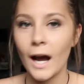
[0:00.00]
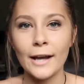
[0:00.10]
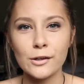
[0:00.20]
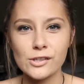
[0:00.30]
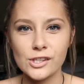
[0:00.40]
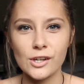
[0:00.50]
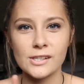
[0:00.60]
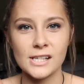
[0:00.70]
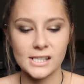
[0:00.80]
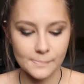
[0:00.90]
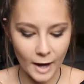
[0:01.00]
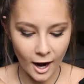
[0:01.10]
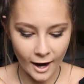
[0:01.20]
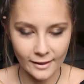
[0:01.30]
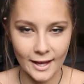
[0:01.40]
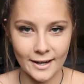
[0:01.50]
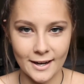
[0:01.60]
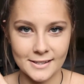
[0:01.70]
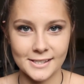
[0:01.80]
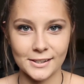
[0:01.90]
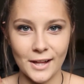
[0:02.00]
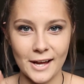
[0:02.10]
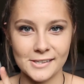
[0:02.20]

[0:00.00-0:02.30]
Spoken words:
I used to use this as my highlighter until I